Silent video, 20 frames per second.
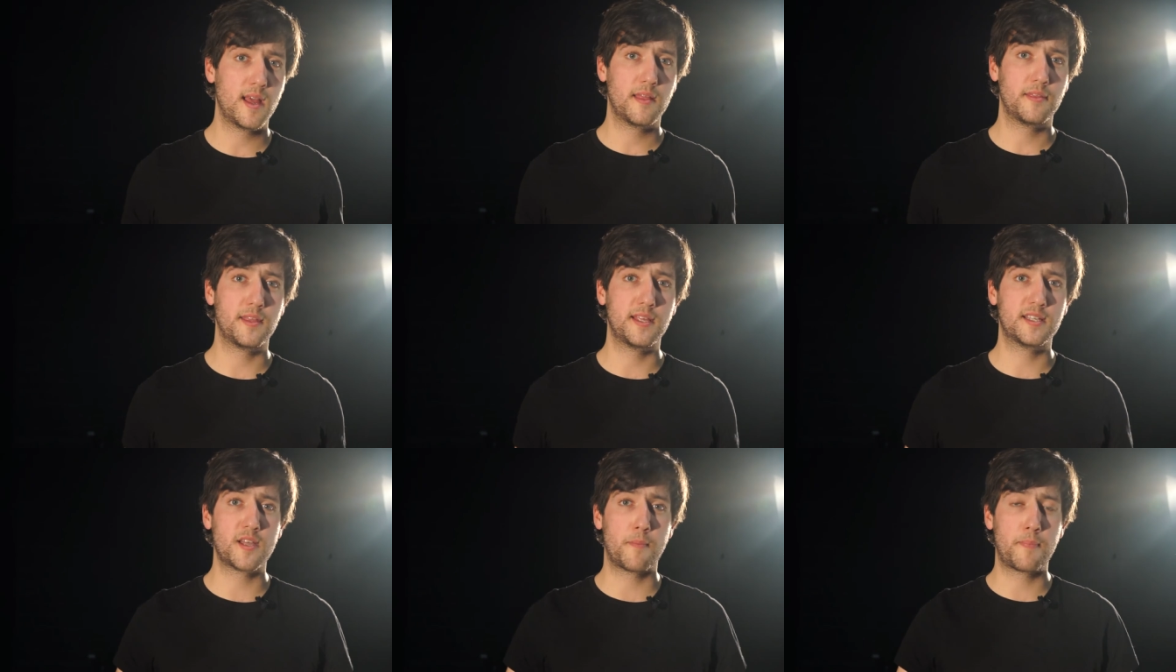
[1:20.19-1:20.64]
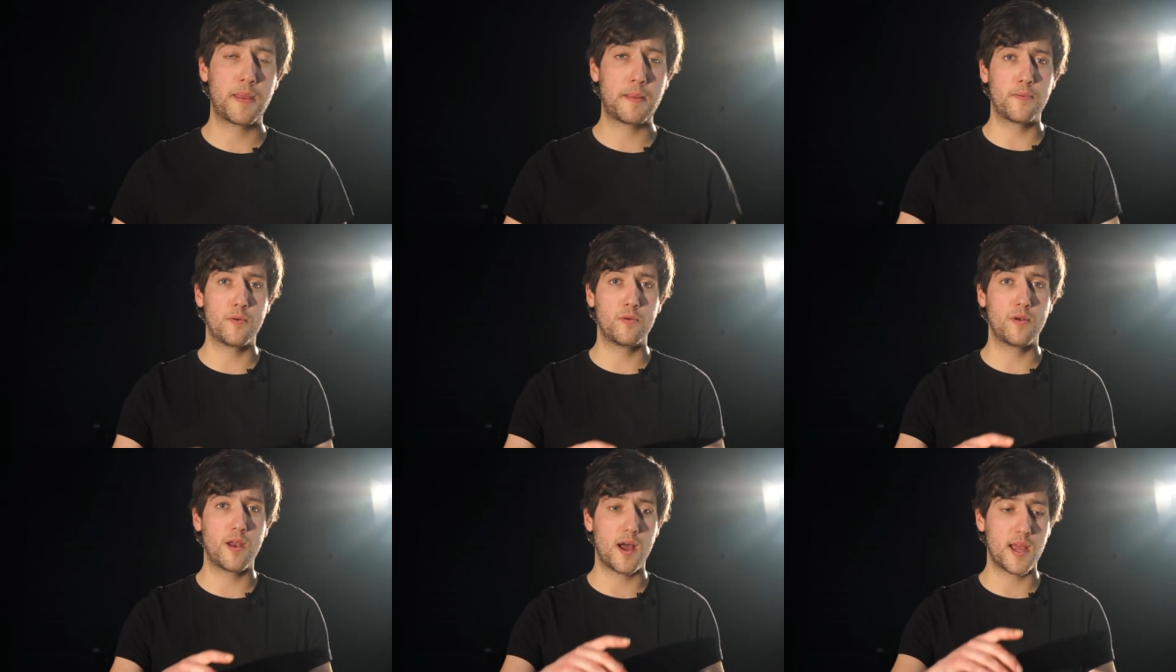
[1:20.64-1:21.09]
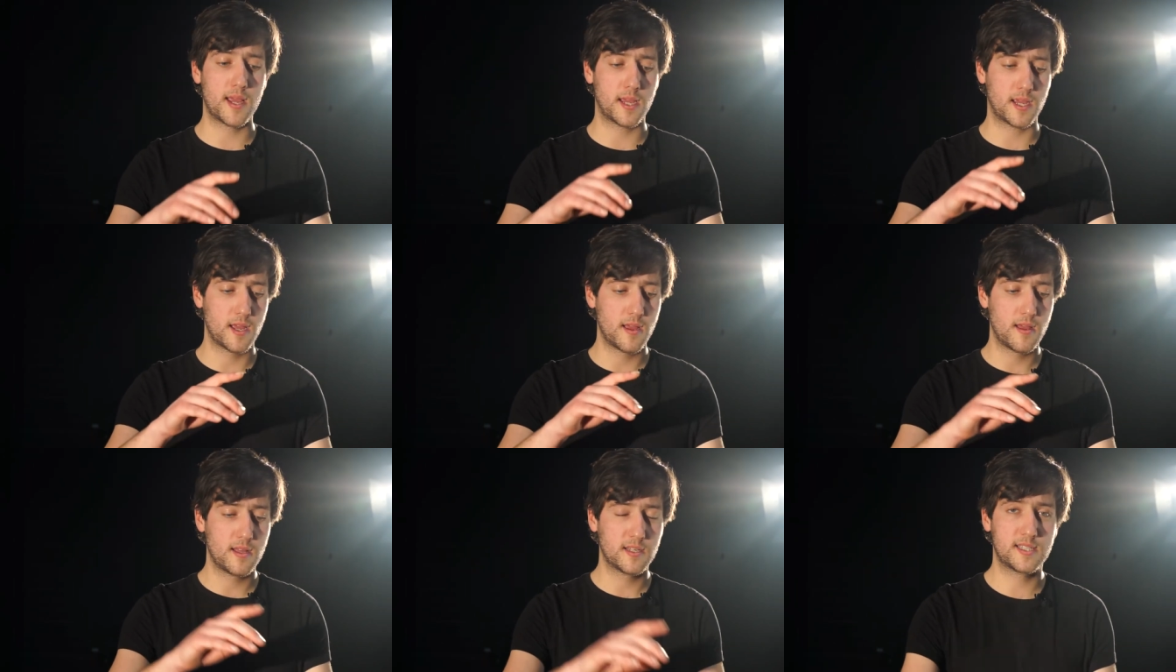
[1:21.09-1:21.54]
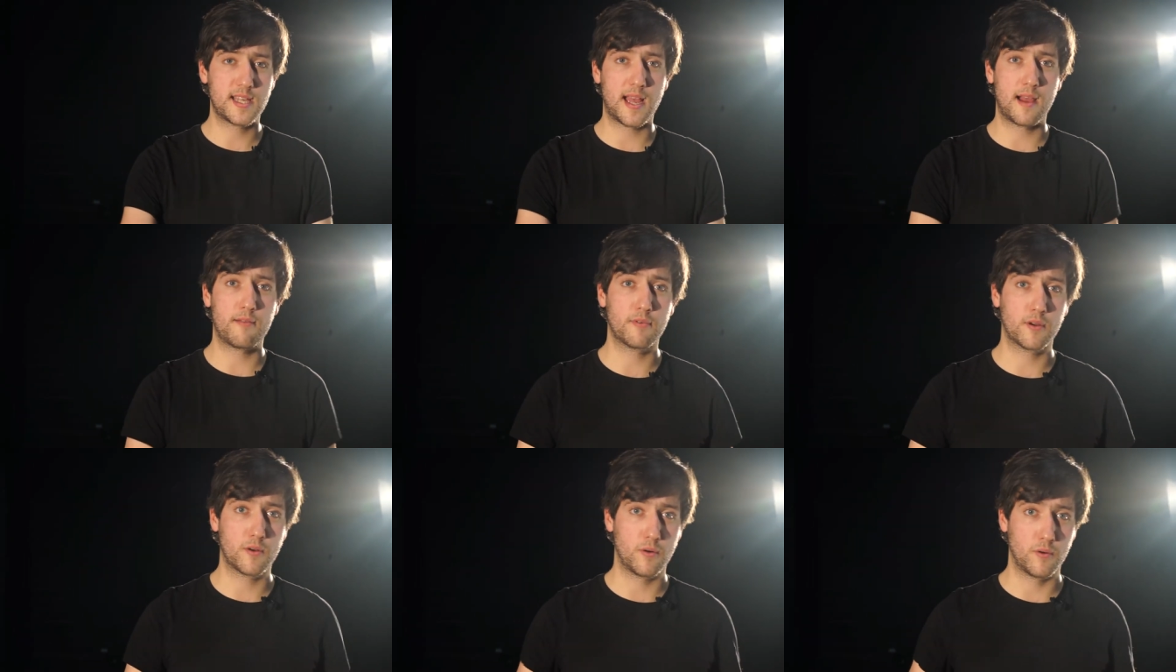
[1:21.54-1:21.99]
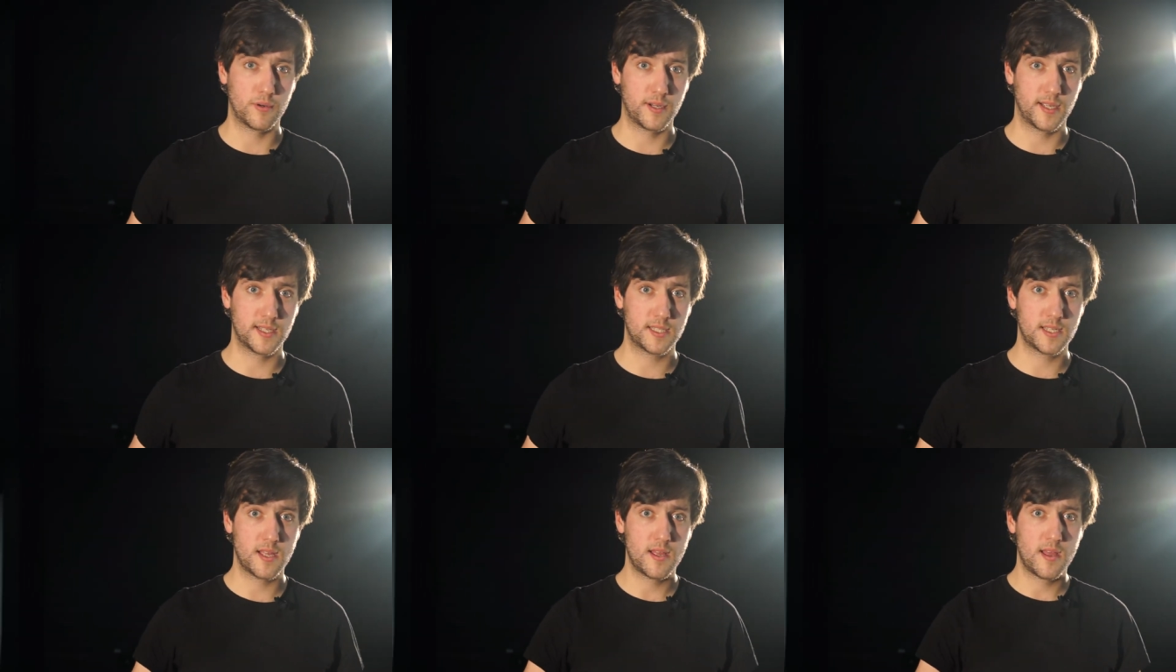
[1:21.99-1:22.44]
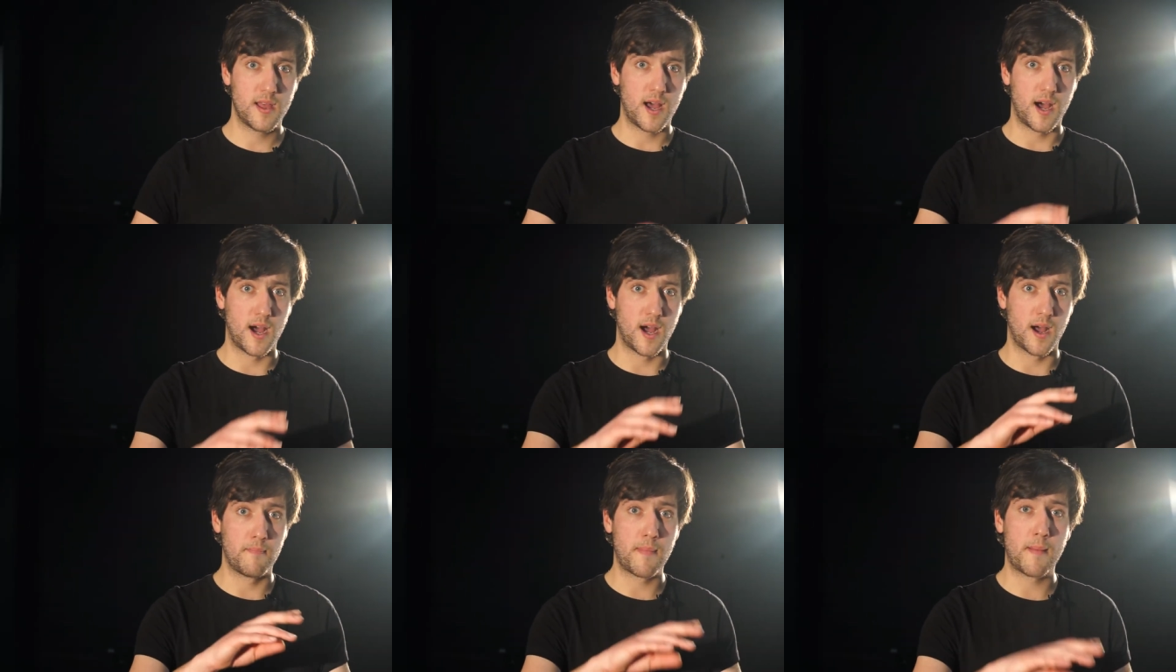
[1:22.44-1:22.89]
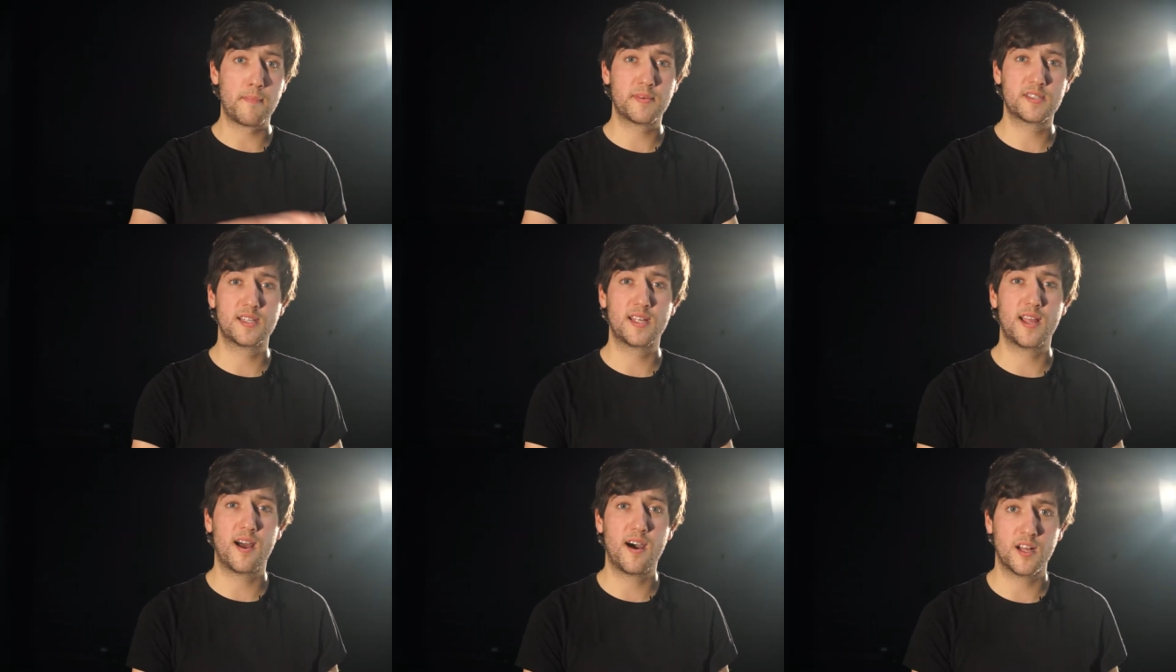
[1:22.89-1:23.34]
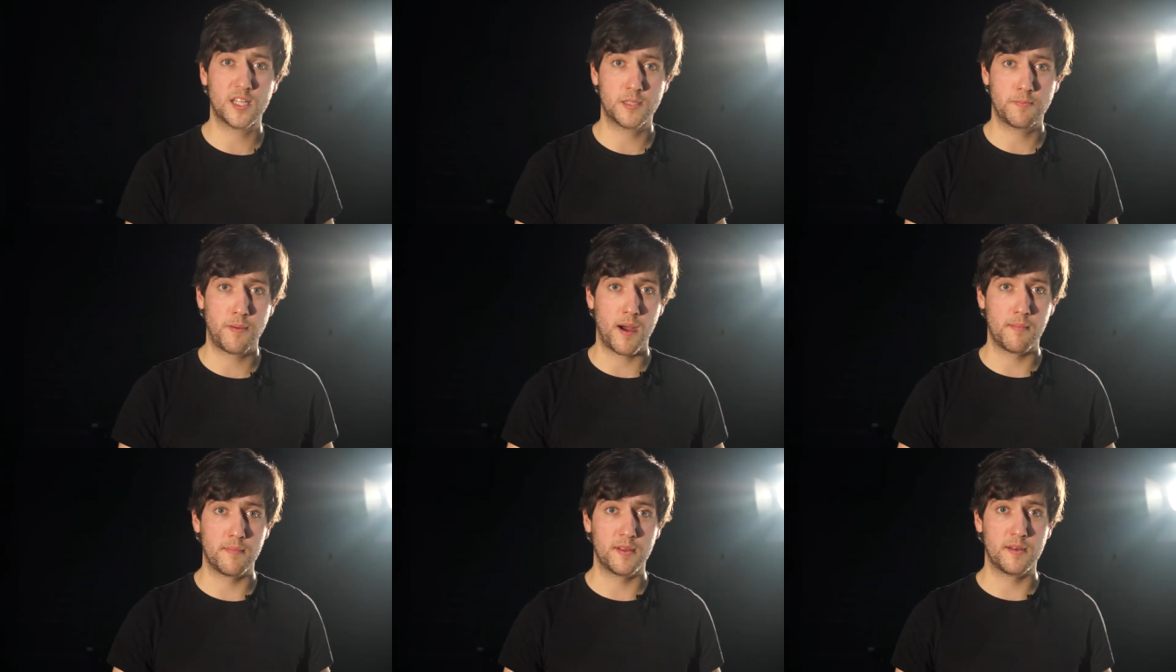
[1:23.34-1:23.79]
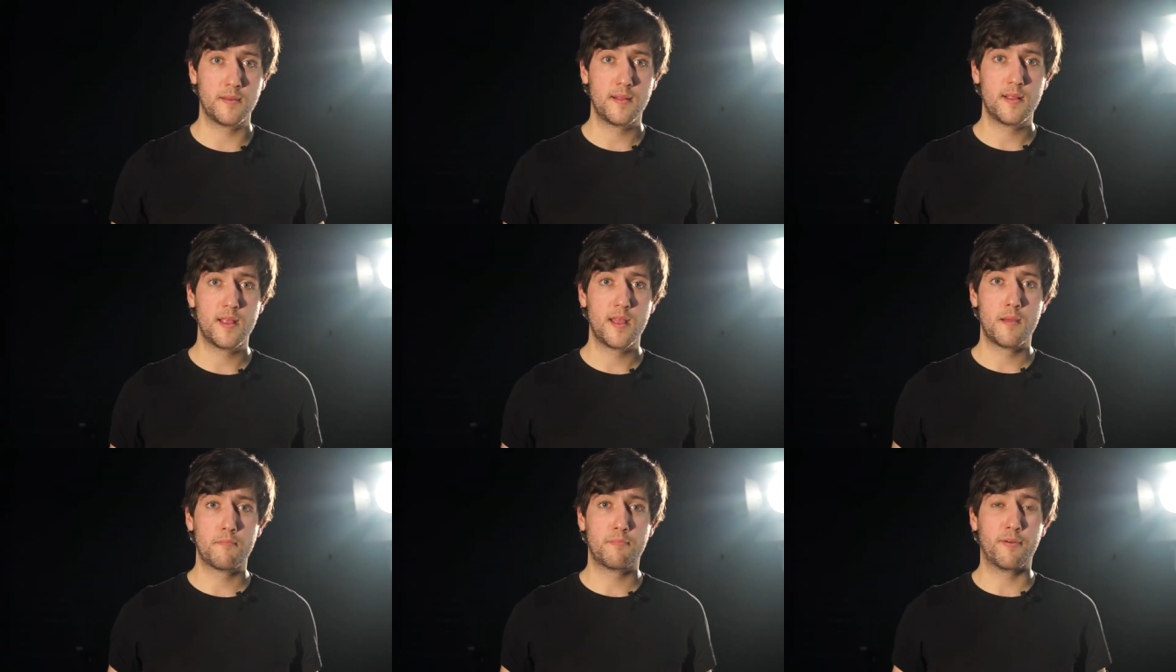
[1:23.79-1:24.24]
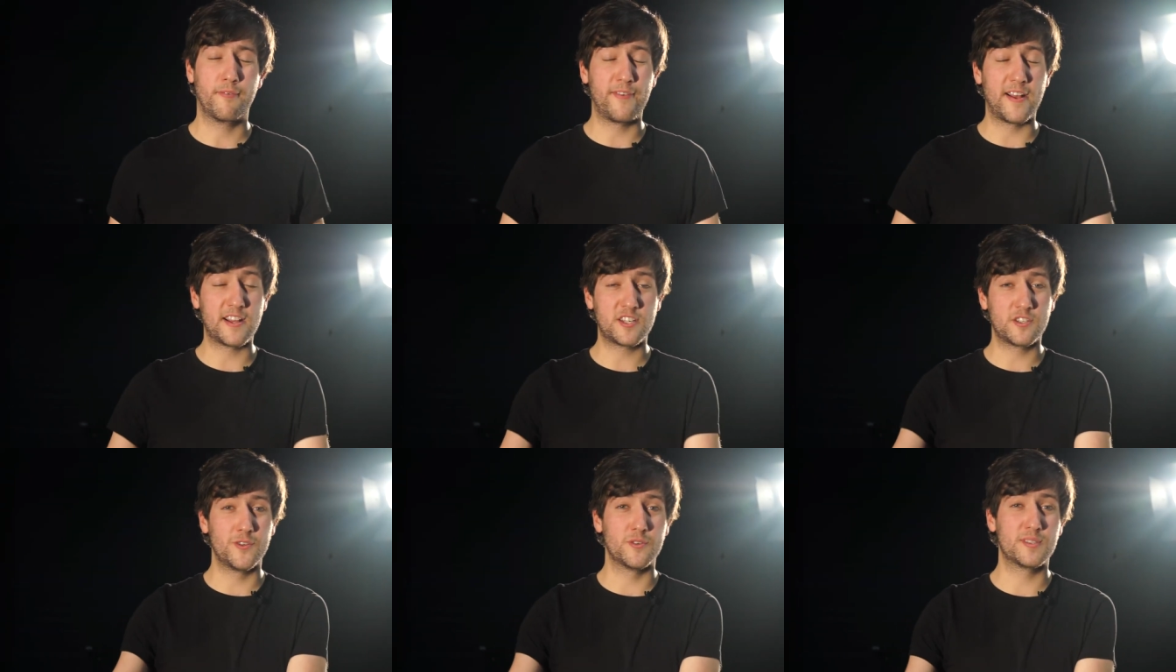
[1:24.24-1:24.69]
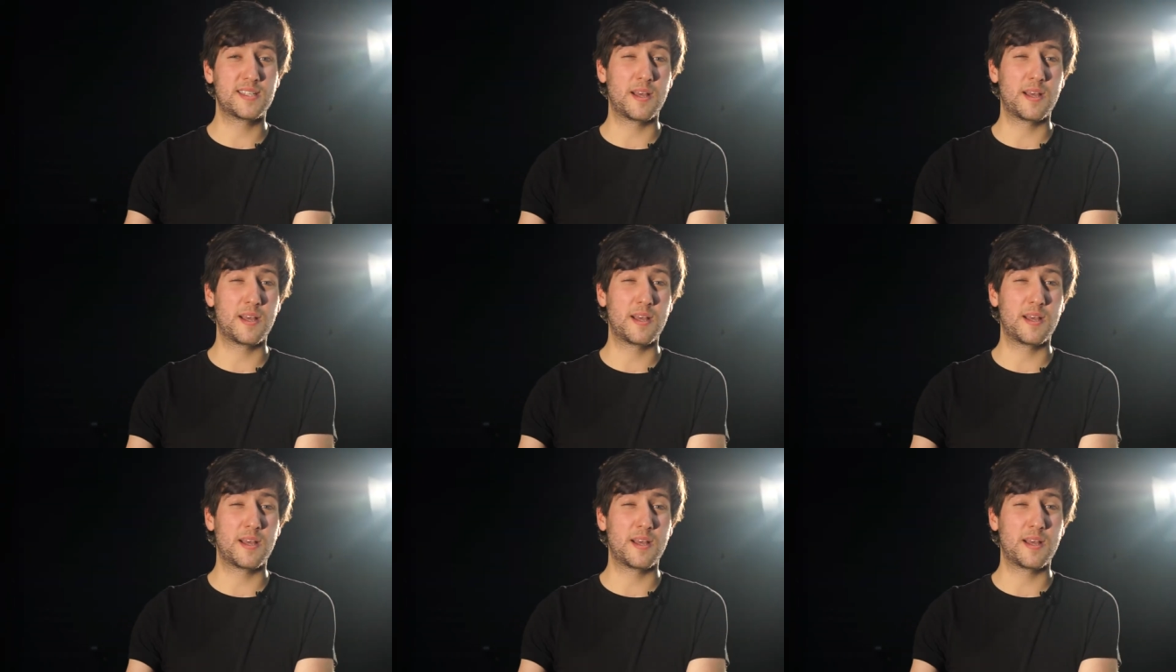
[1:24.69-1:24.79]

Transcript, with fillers: These are people like sound recordists, uh, members of the arts department, professionals